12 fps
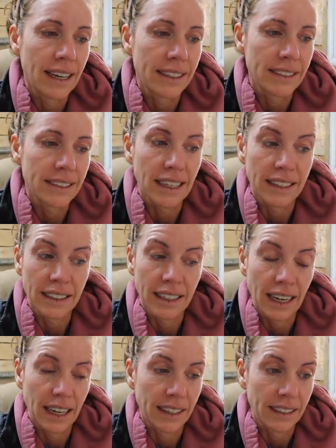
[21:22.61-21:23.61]

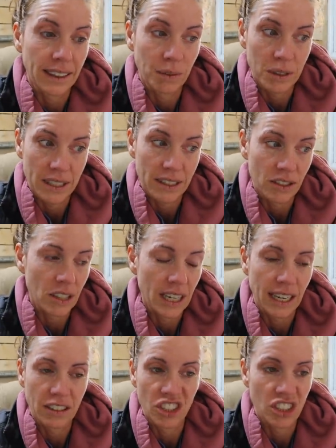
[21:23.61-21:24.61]
Sunday was
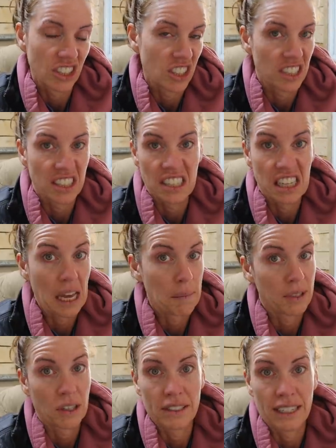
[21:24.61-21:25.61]
yesterday, and she just
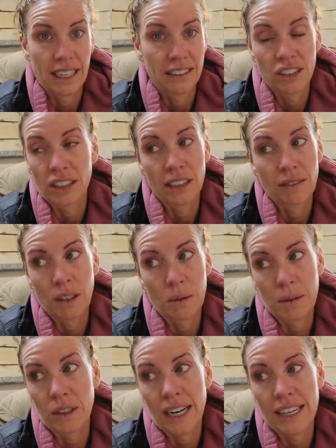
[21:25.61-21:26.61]
slept all day. She couldn't even
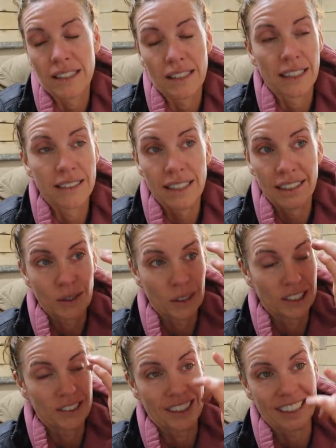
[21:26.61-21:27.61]
open her eyes. I said to
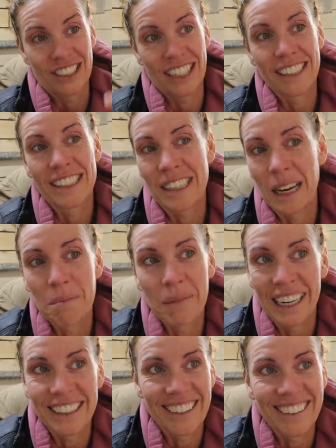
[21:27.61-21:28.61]
her, it's like she had
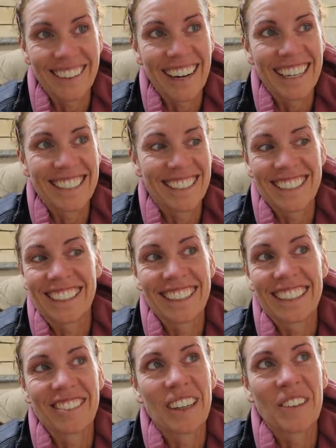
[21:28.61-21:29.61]
sandbags on her eyes. She
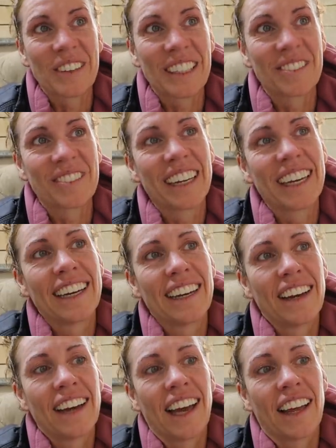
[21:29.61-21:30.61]
couldn't even open them.
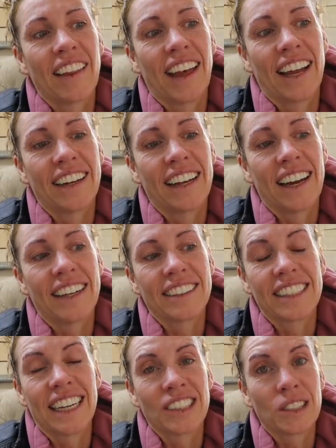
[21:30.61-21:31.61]
And then
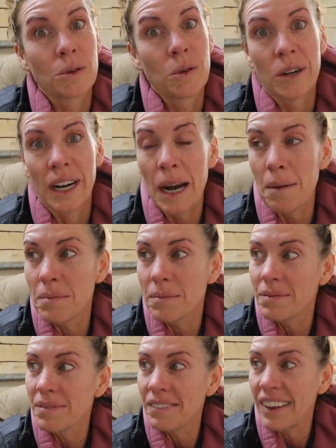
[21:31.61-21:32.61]
today she woke up
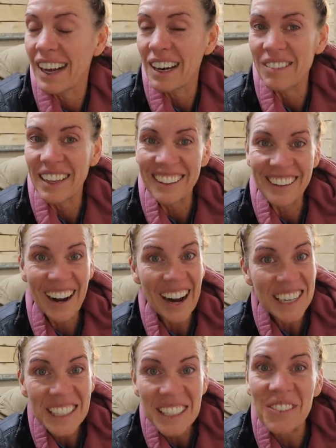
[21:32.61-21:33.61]
and I'm like, your
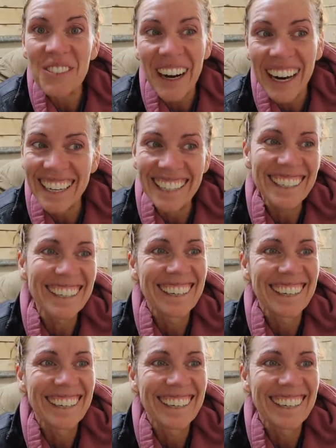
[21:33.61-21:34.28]
eyes are bright.